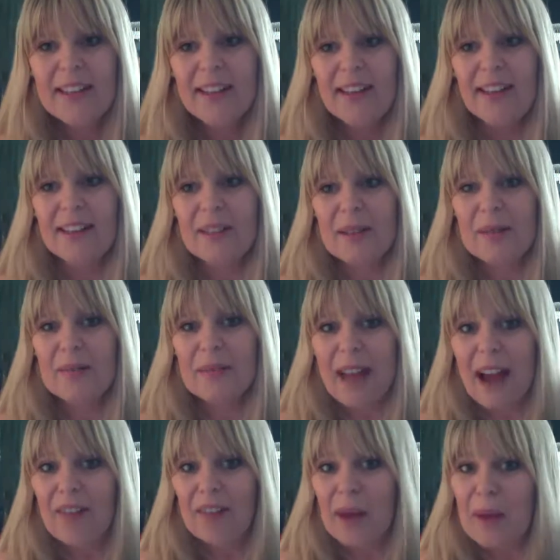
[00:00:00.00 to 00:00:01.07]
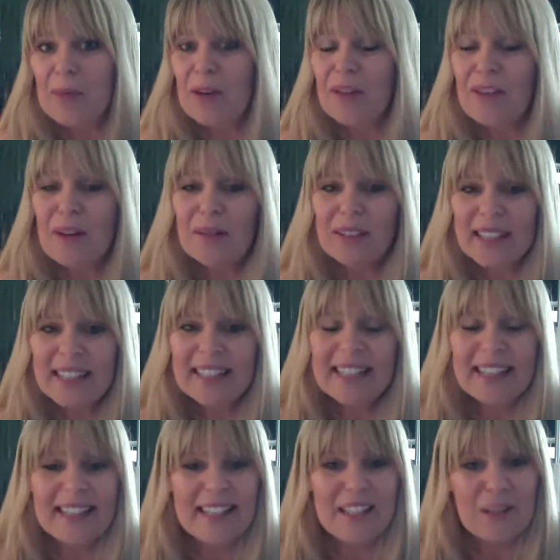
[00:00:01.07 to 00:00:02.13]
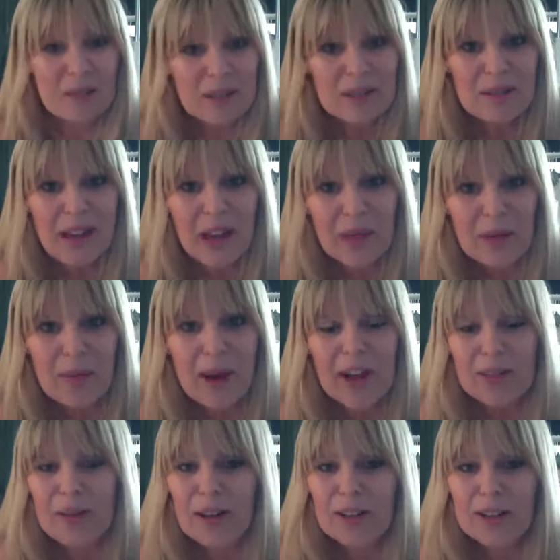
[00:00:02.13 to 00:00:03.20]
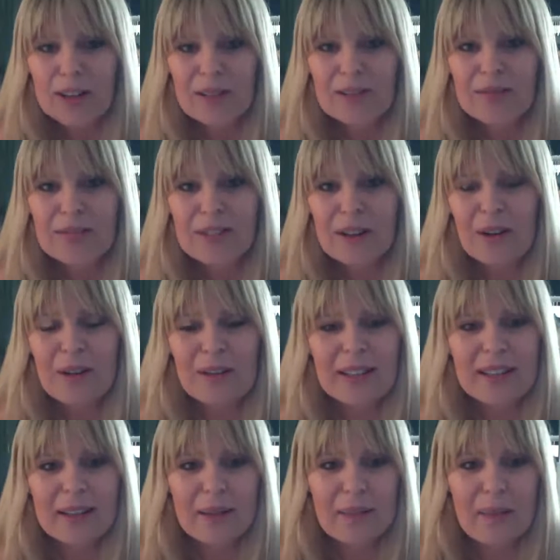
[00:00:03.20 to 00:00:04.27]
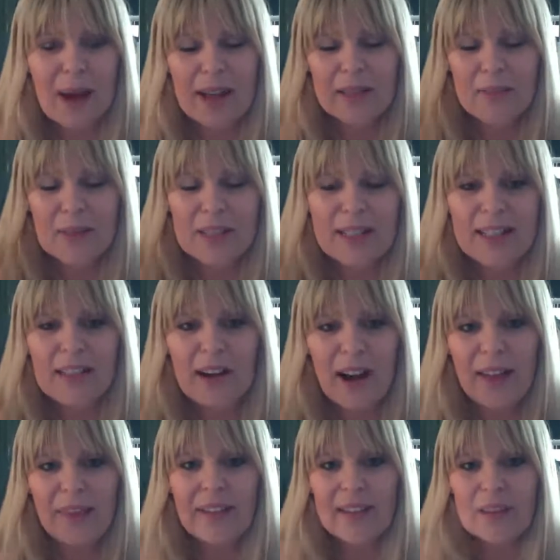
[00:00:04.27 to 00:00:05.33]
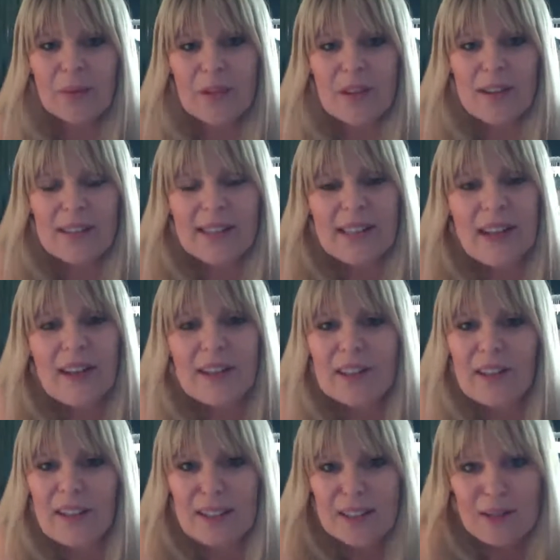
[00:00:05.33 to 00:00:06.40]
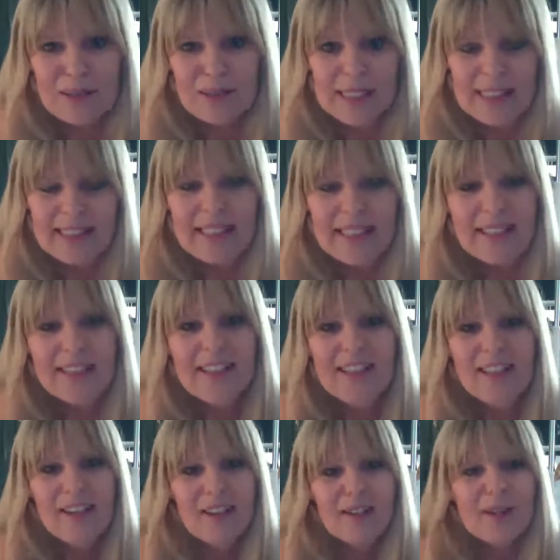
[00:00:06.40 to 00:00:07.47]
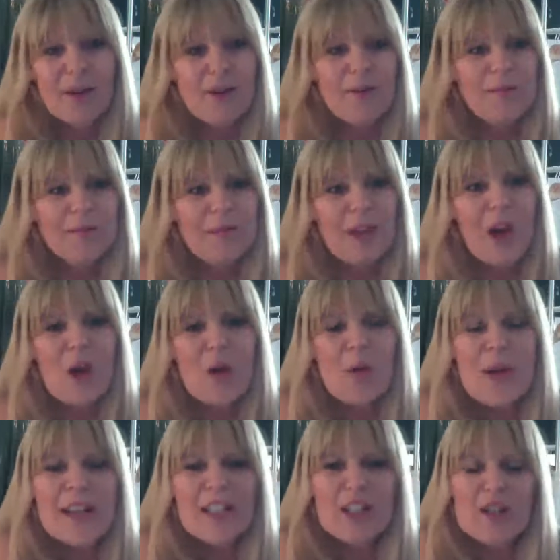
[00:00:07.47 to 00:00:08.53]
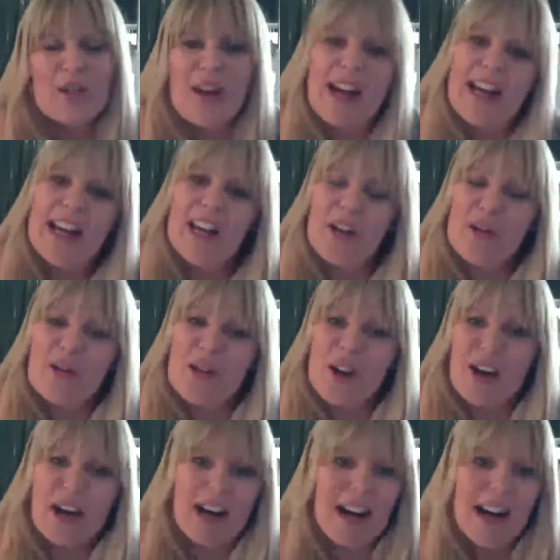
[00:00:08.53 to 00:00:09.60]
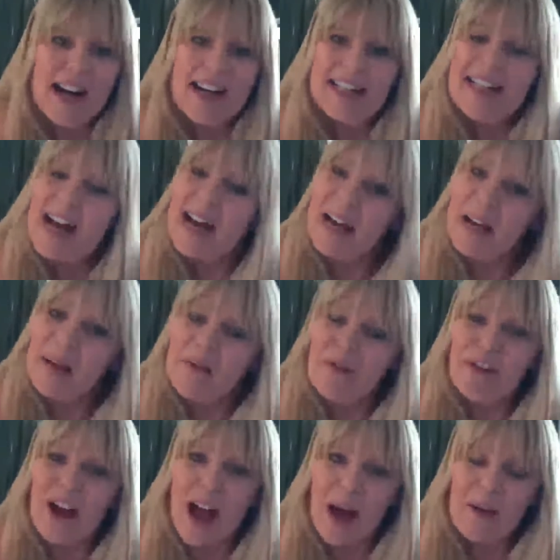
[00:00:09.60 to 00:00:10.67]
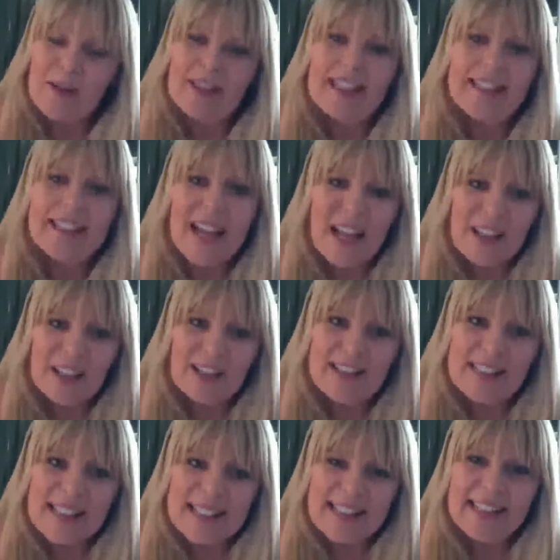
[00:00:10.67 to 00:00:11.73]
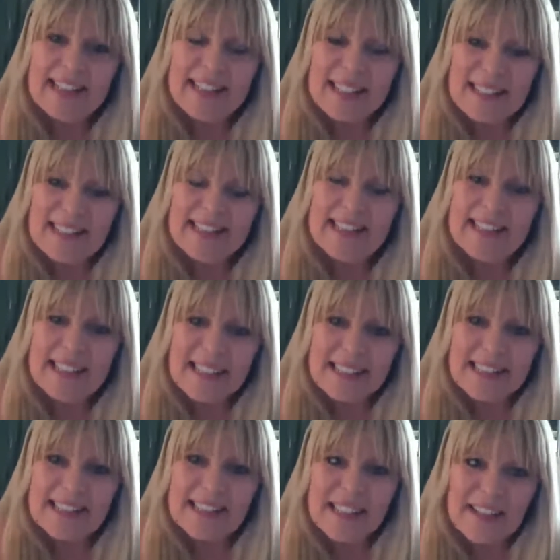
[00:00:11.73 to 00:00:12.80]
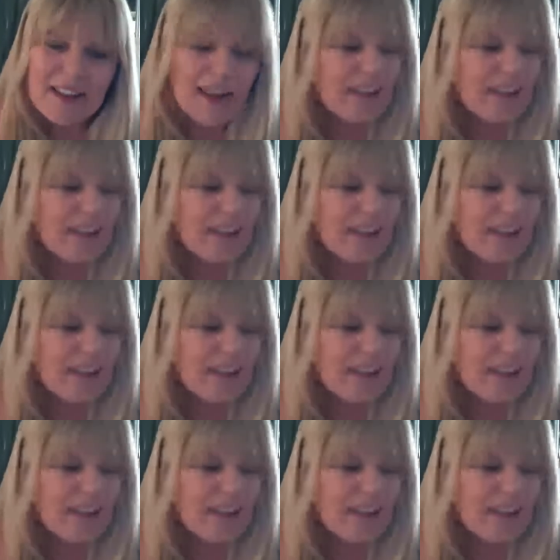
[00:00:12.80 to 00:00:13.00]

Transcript: to have a lot more fun with it, then you can do that through Poshmark too. So the possibilities are endless. When you're in sales, there is no ceiling. So quit trading your time for hourly dollars and get into this. You got to